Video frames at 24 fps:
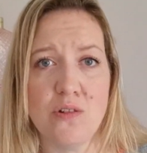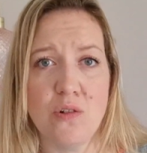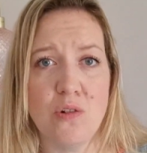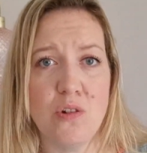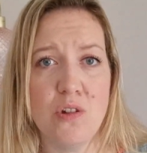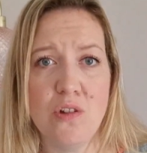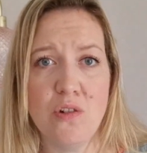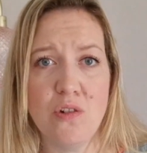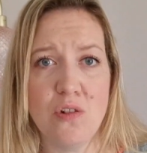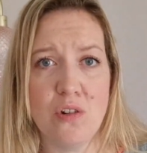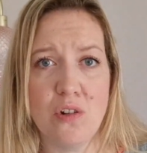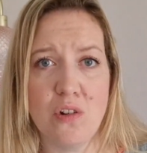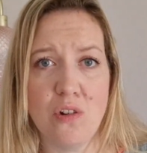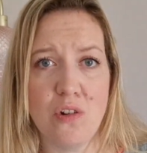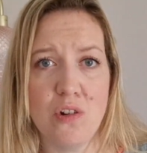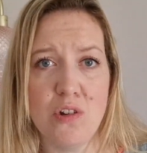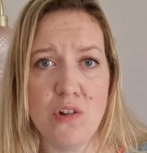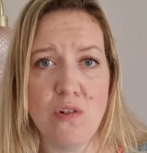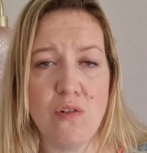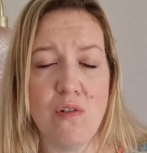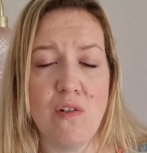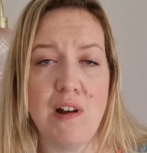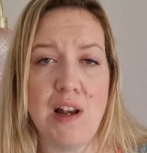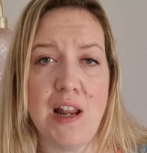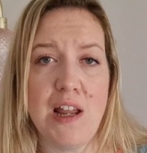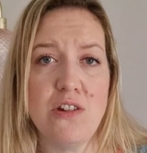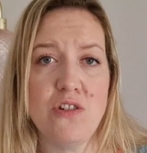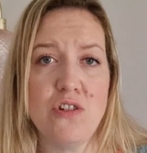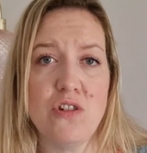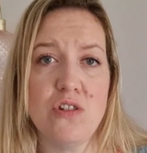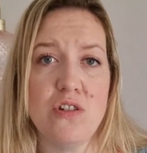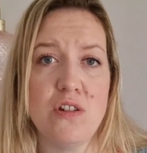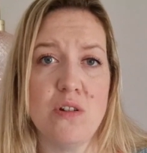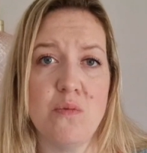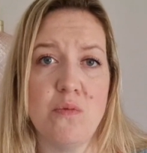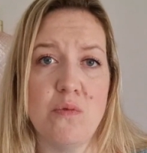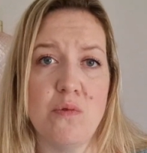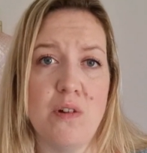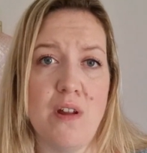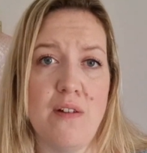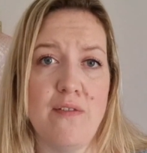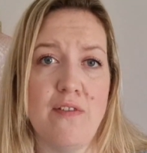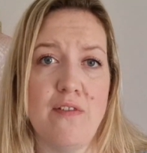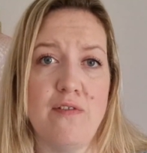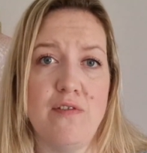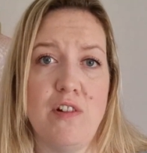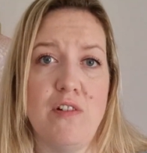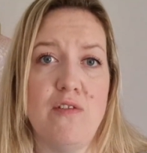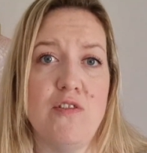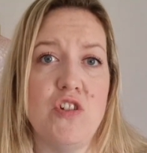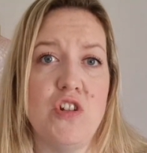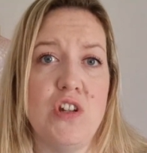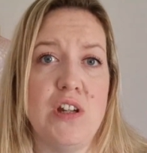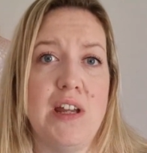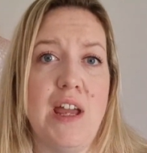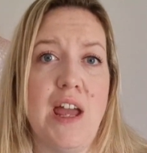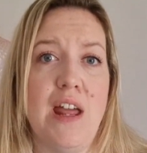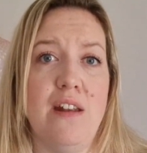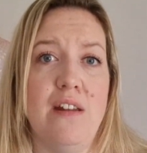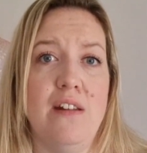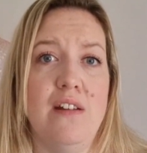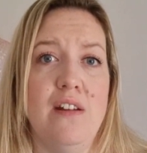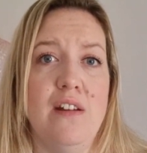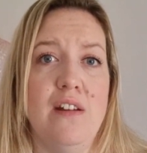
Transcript: or your relationship will never flourish again,